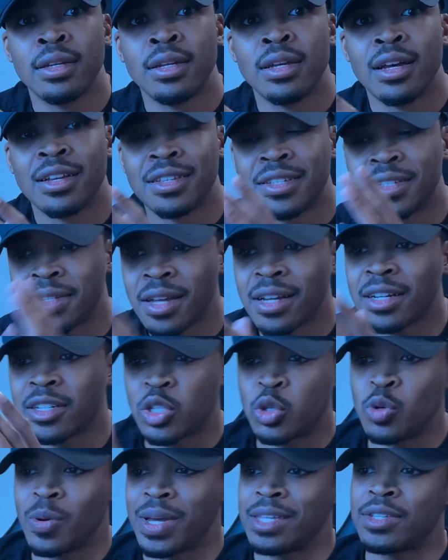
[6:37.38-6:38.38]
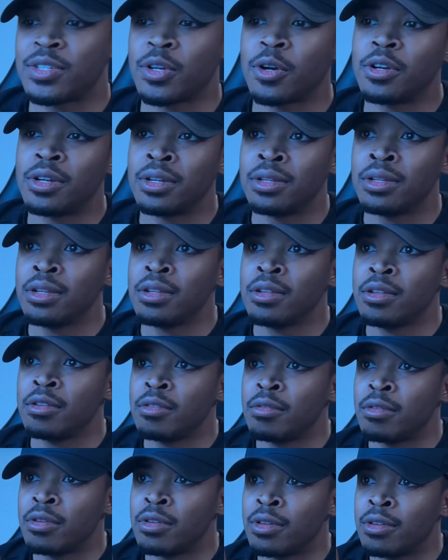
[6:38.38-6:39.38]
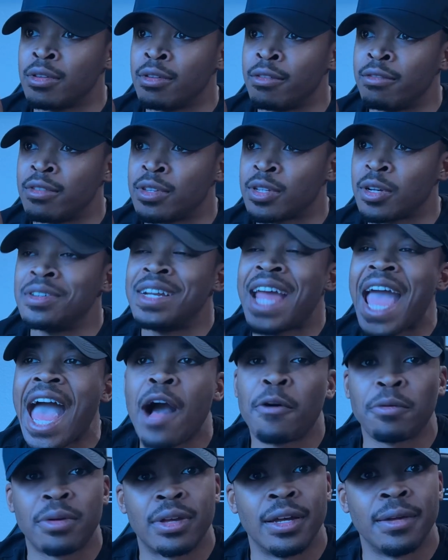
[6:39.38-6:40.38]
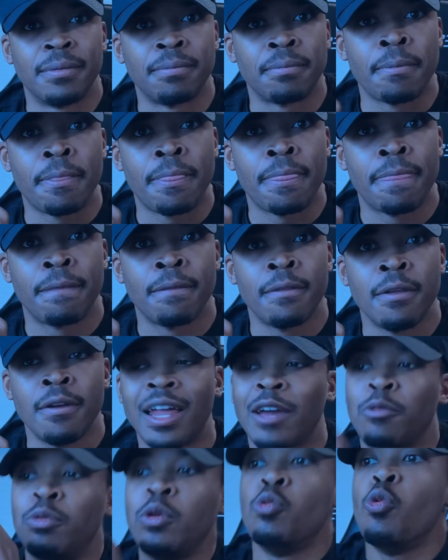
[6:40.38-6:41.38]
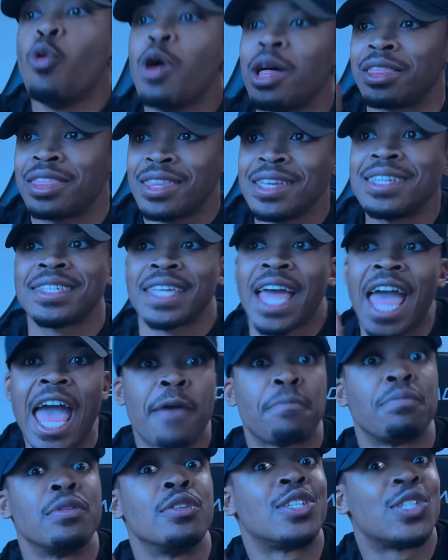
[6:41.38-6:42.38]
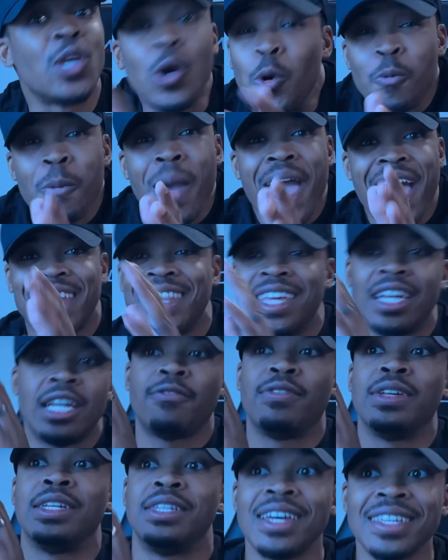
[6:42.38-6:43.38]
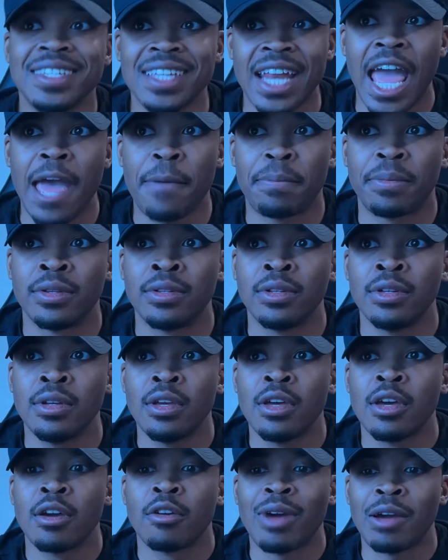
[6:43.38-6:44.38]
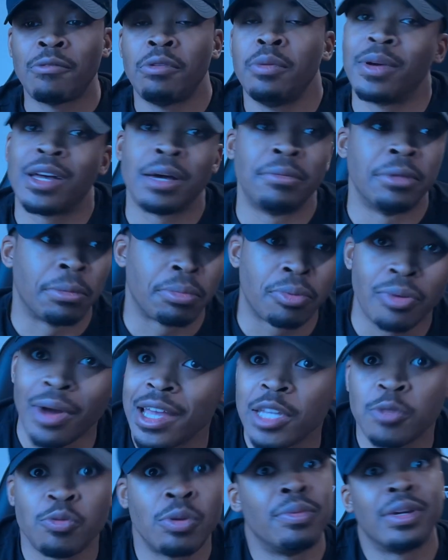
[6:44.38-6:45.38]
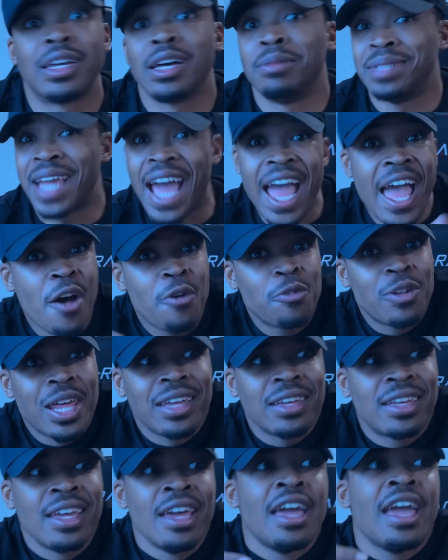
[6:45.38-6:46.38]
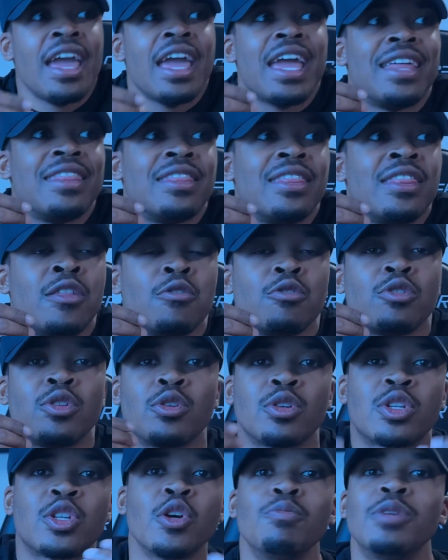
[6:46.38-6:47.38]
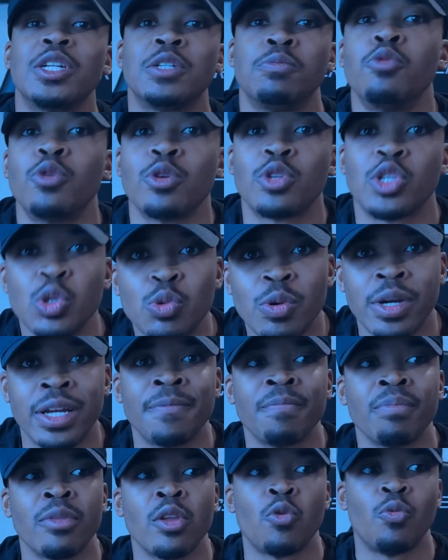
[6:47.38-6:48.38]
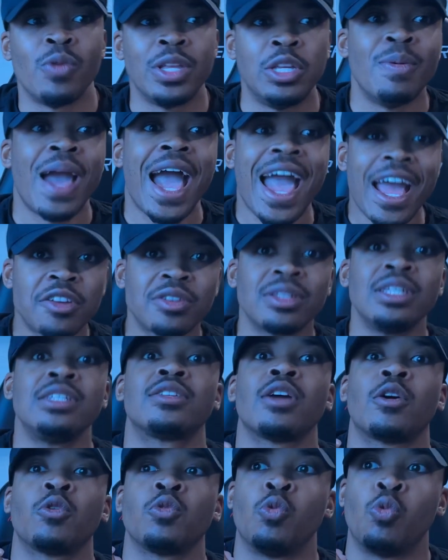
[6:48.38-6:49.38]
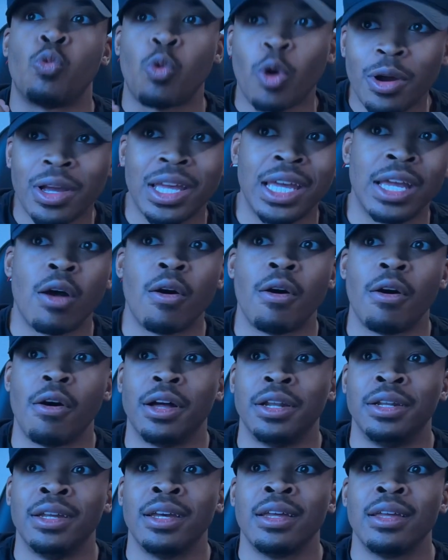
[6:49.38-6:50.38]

to a certain outcome. Like, we want this to happen so bad that if it doesn't happen, right, we become depressed, we become down. And there's so much more to it when you actually start working on